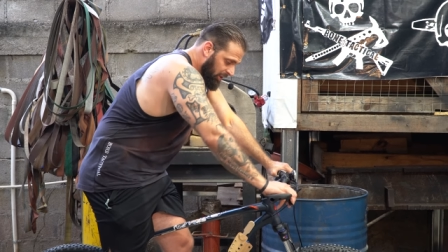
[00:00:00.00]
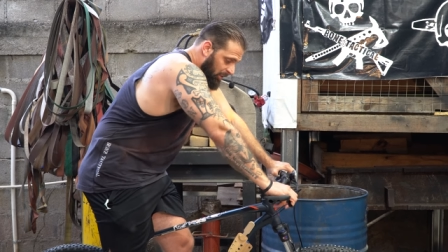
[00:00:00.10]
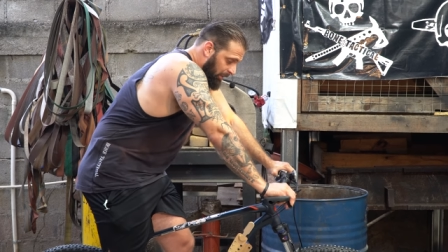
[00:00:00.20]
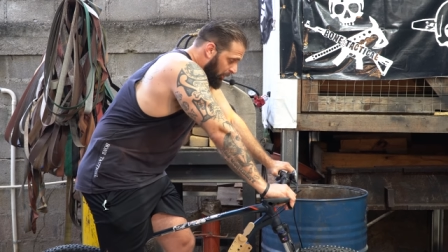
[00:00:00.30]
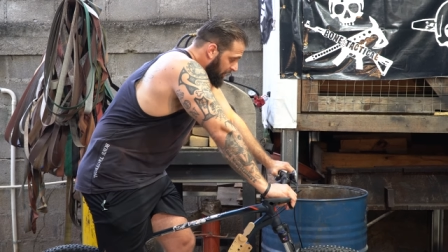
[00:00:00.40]
show
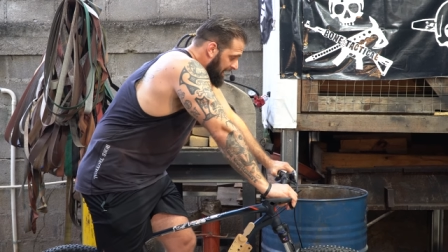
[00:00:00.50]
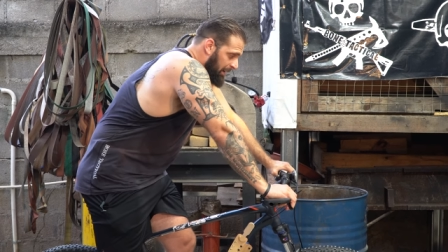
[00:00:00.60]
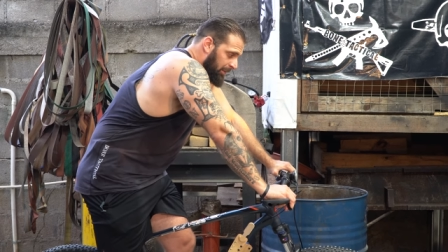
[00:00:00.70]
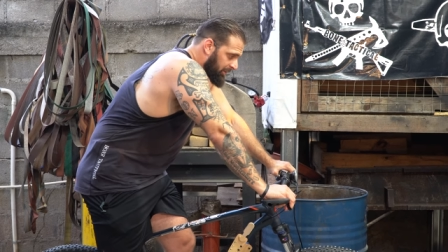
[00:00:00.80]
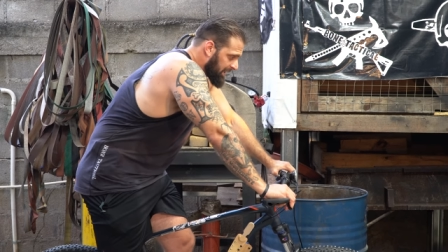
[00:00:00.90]
you one more
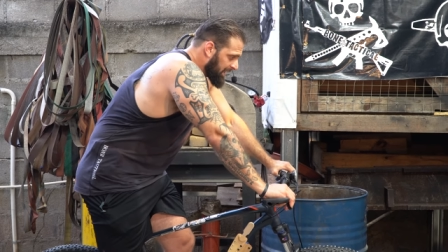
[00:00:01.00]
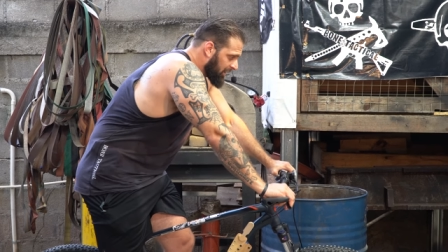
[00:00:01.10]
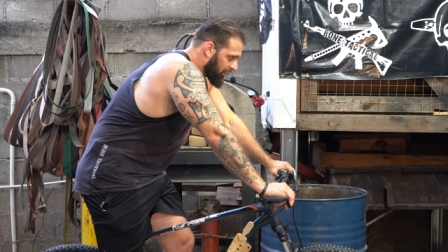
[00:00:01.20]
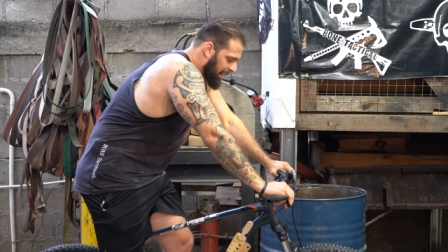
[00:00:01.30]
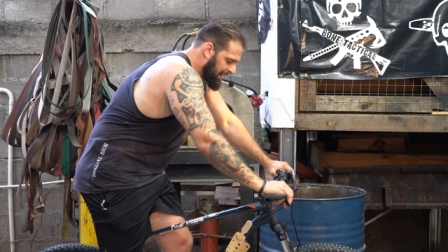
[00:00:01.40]
time. I'm sitting
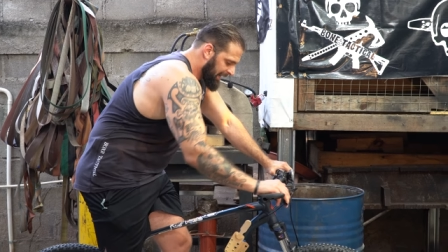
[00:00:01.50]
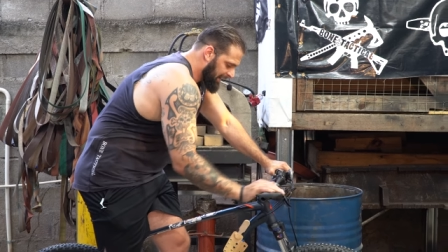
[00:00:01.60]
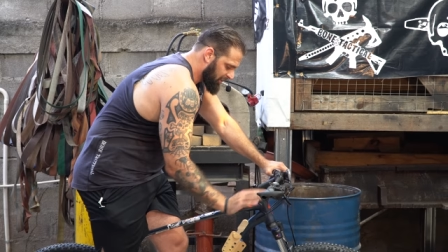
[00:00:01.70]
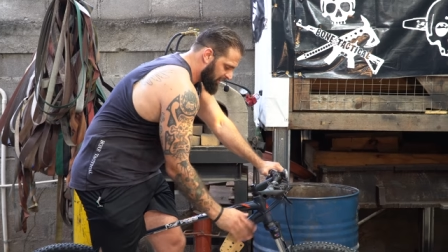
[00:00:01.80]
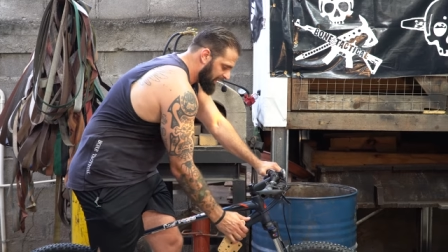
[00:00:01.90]
here riding and
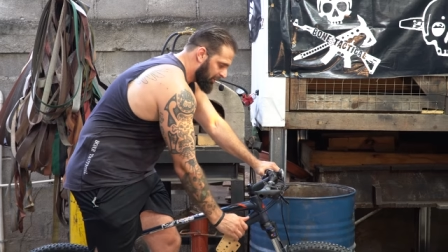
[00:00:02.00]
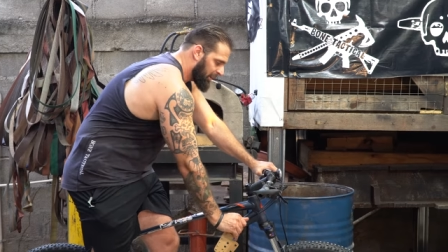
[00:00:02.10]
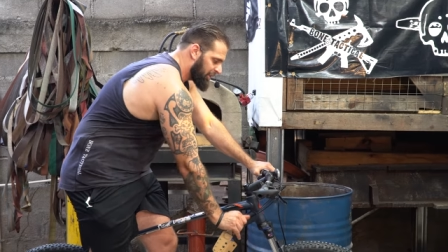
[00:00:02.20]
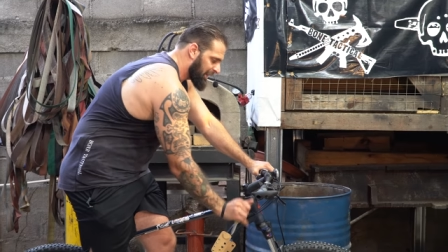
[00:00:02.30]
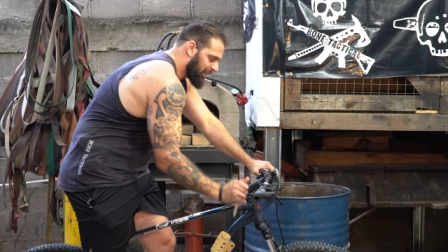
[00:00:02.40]
I just need to
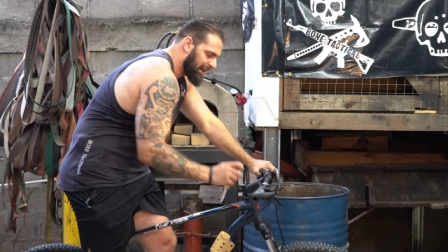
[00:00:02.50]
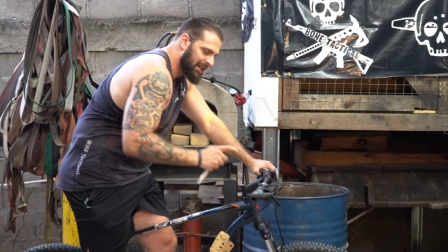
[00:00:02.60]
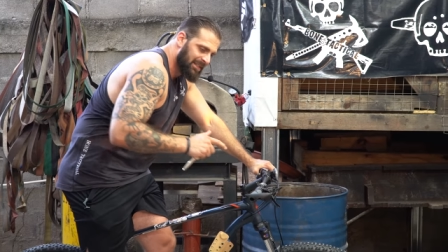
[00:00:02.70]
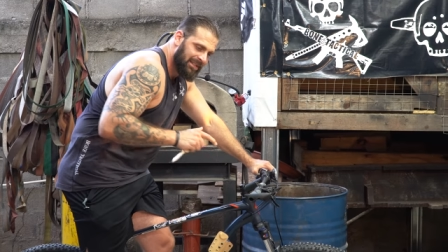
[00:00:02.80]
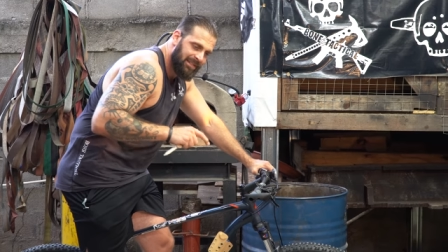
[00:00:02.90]
reach down and
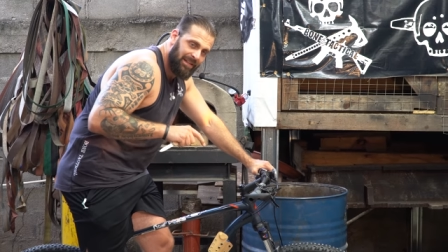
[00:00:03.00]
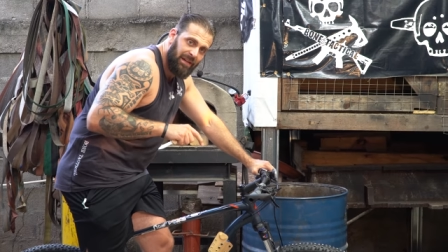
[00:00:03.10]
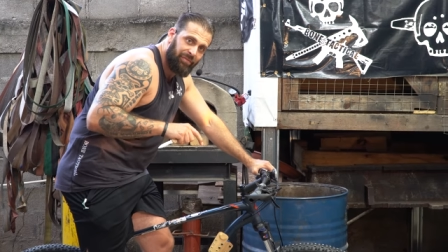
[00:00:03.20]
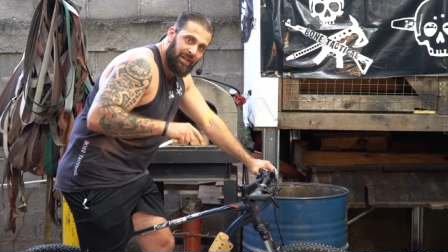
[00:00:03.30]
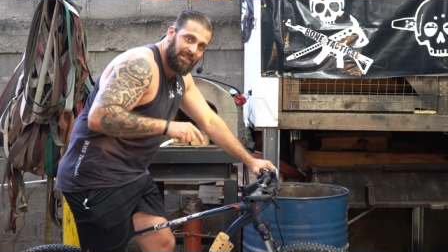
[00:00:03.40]
access the
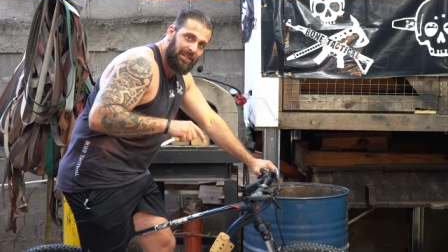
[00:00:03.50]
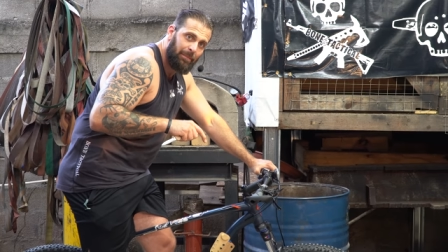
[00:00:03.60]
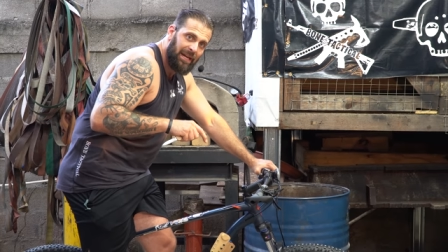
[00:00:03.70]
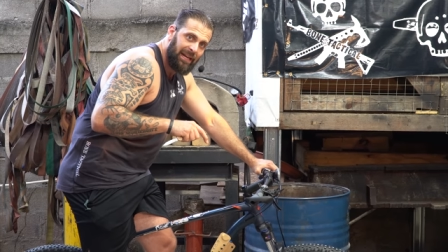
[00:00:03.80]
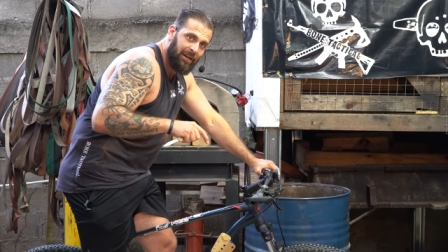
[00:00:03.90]
knife and it's in
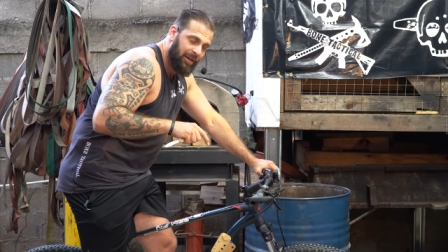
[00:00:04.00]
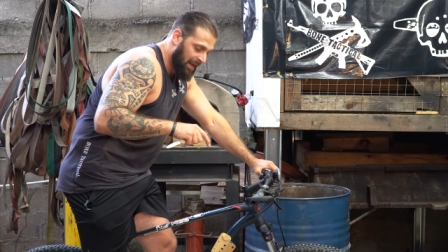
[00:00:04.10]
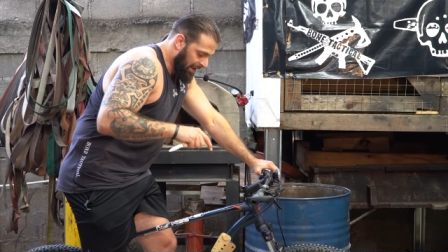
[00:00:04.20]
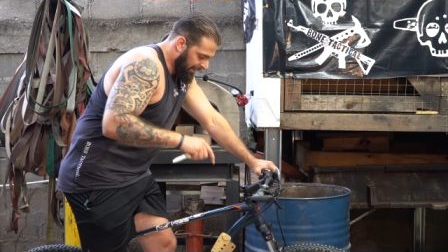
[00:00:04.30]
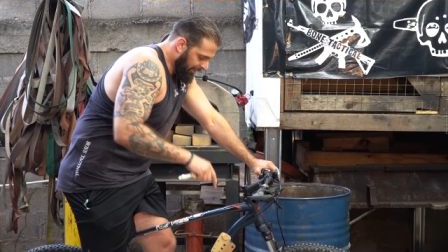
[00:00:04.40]
my hand.
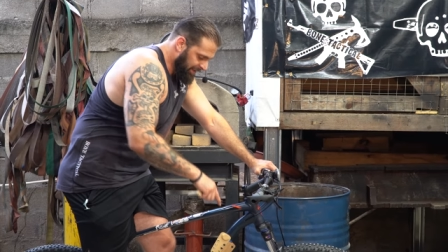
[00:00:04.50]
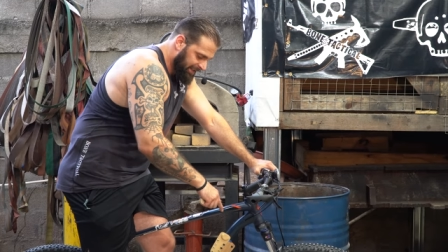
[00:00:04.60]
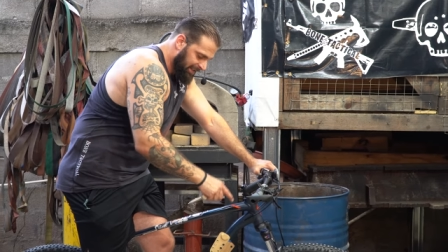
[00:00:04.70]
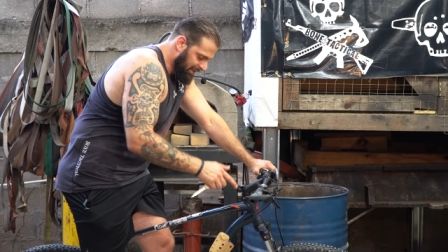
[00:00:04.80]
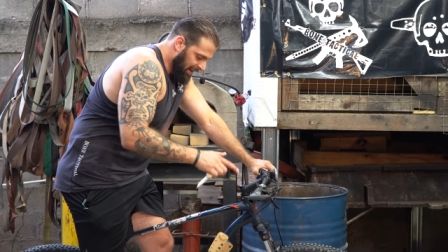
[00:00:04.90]

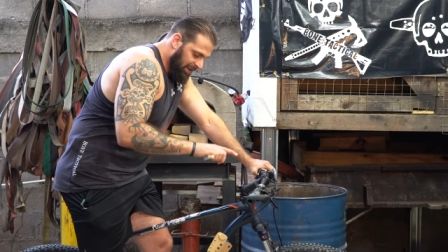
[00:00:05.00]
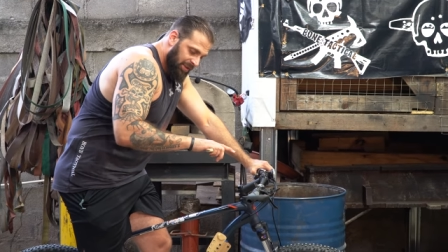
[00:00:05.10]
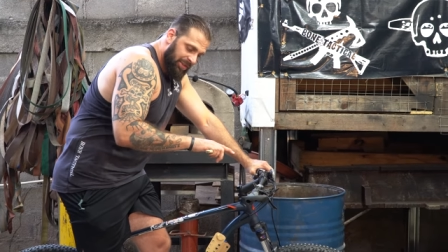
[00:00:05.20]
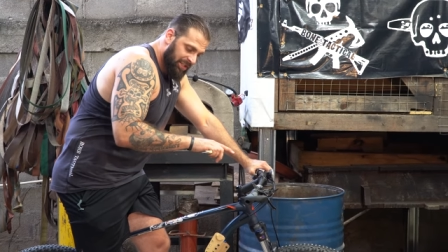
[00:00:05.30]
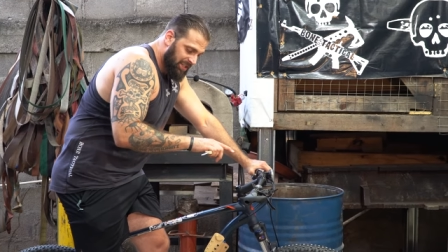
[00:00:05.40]
This is
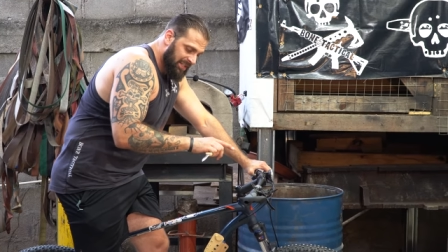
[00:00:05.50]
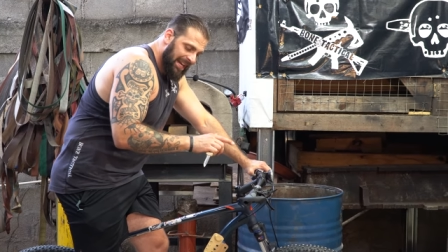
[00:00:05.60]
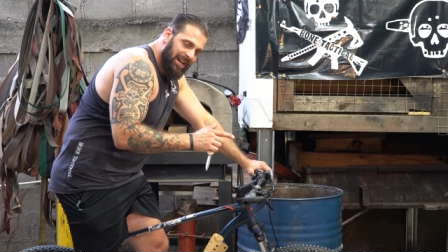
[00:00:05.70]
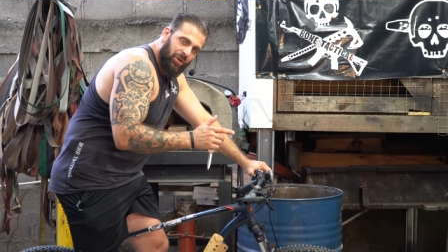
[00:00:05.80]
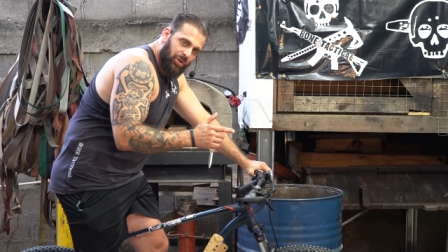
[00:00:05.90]
the
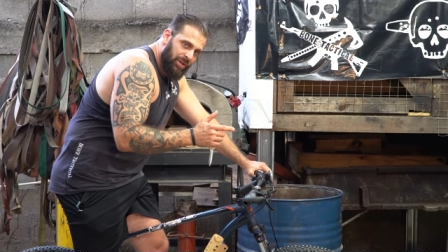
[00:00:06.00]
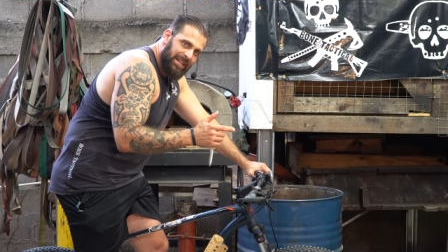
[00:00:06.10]
standard